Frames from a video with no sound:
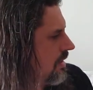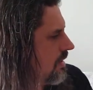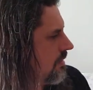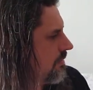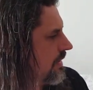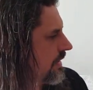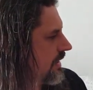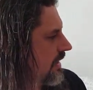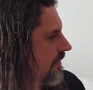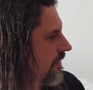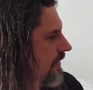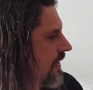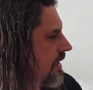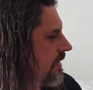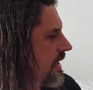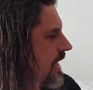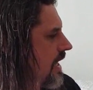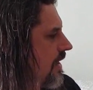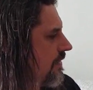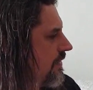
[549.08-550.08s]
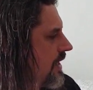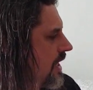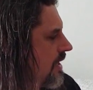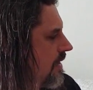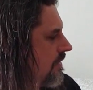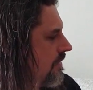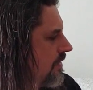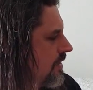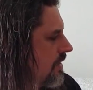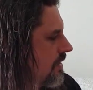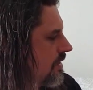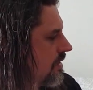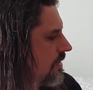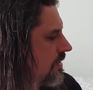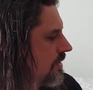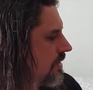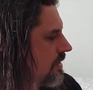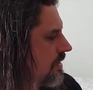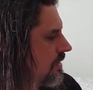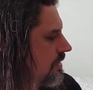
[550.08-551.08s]
But they found out
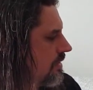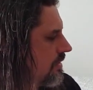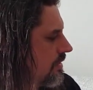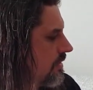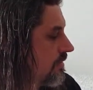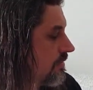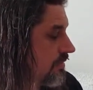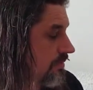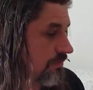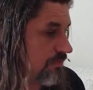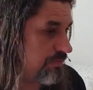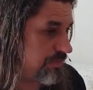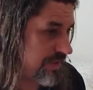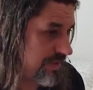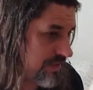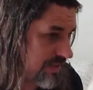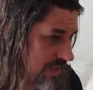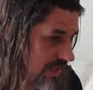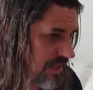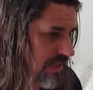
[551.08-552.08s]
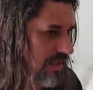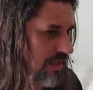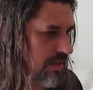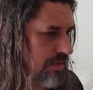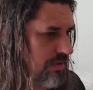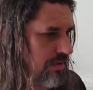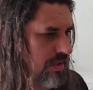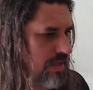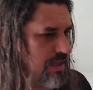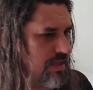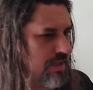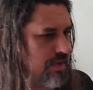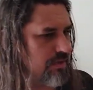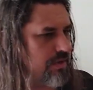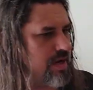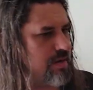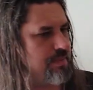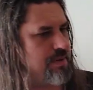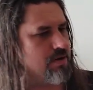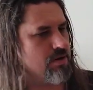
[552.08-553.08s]
that particularly the
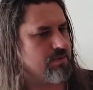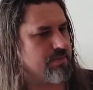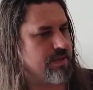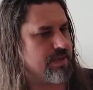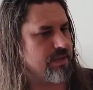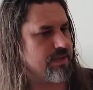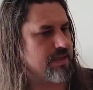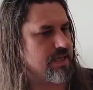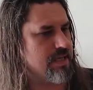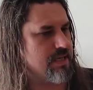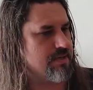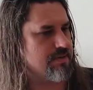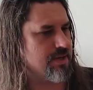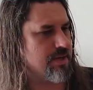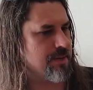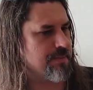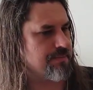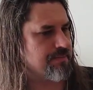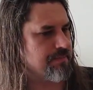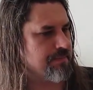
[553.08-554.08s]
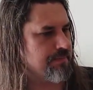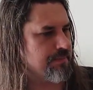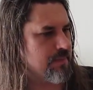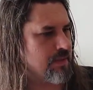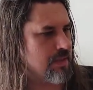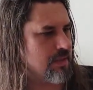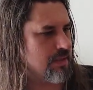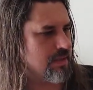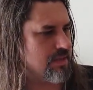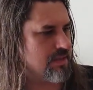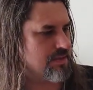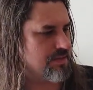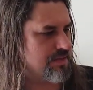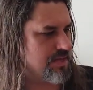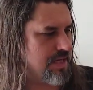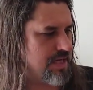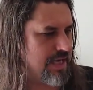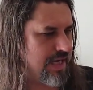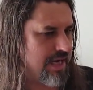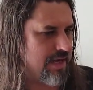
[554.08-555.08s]
Great Pyramid at Giza is
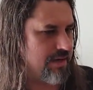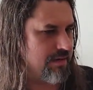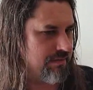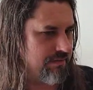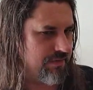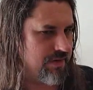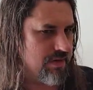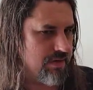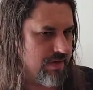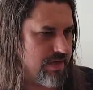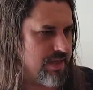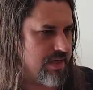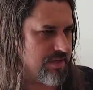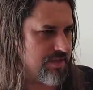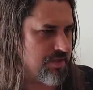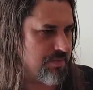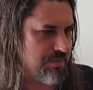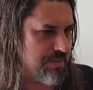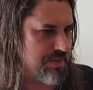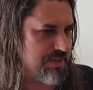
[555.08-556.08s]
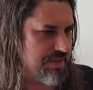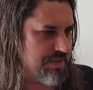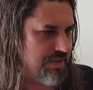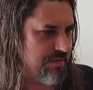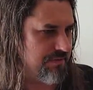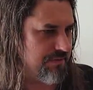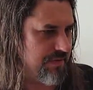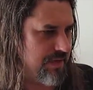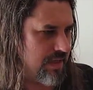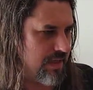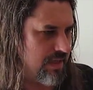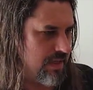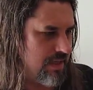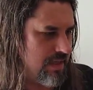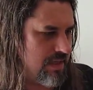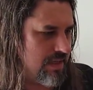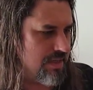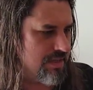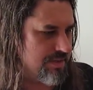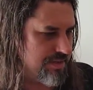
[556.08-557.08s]
sending out a very specific
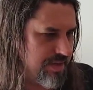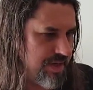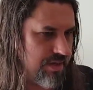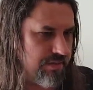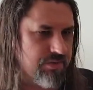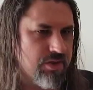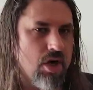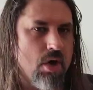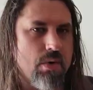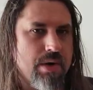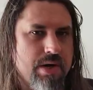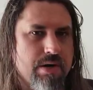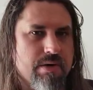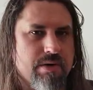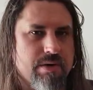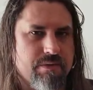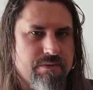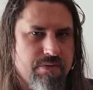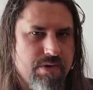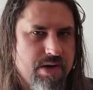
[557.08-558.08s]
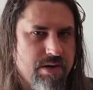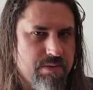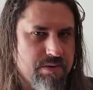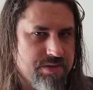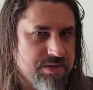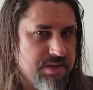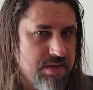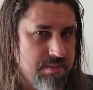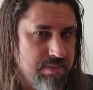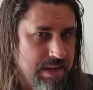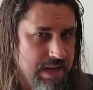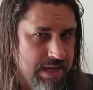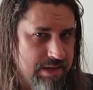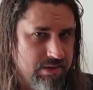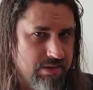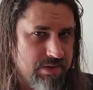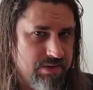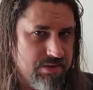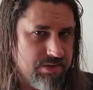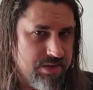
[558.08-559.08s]
set of coherent frequency
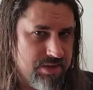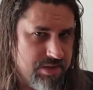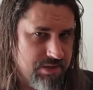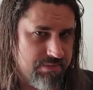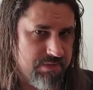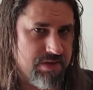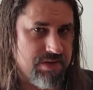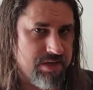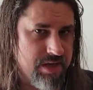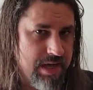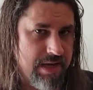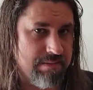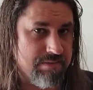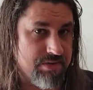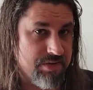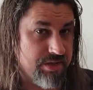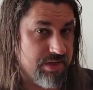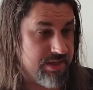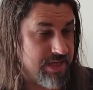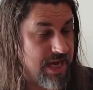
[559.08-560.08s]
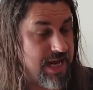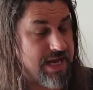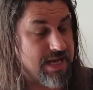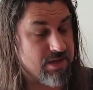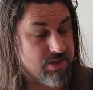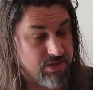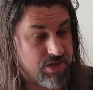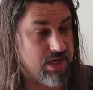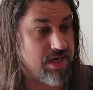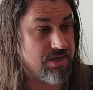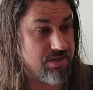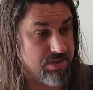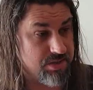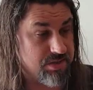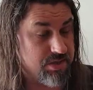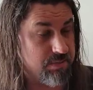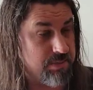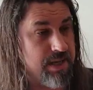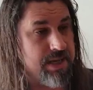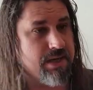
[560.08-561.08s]
patterns at different times of the day. It changes
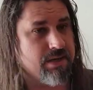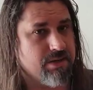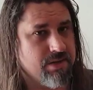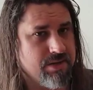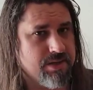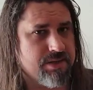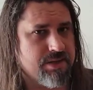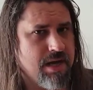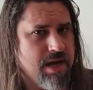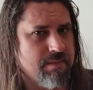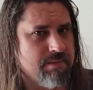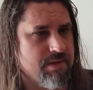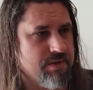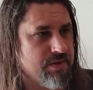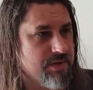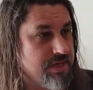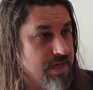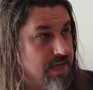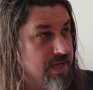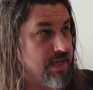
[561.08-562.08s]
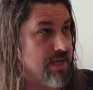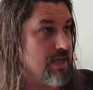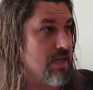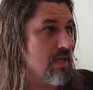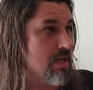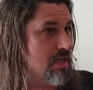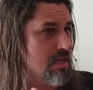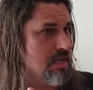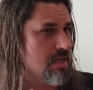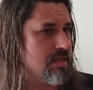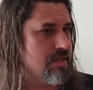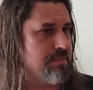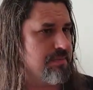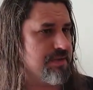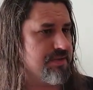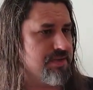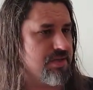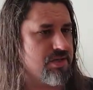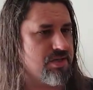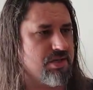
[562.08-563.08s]
depending on the time of the day, the
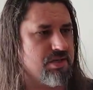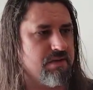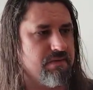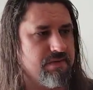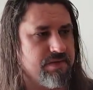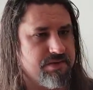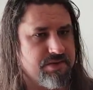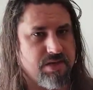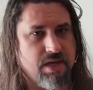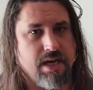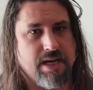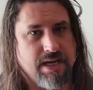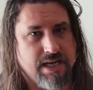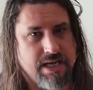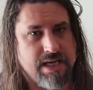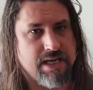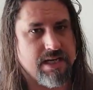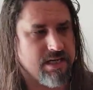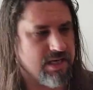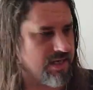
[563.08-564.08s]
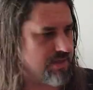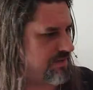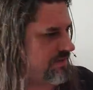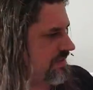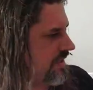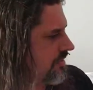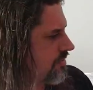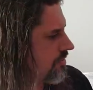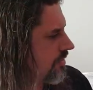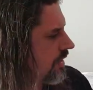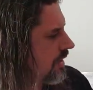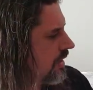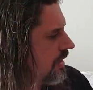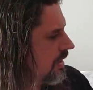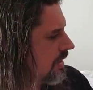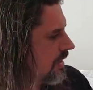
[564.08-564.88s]
position of the sun, heat, etc.